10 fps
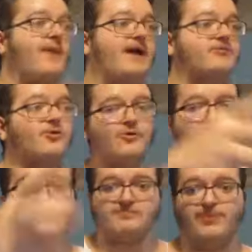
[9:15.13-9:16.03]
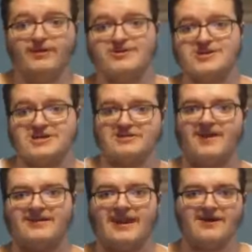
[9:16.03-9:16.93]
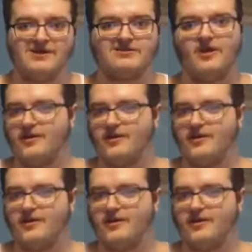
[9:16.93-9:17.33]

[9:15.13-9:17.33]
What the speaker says: about all this bullshit about how he's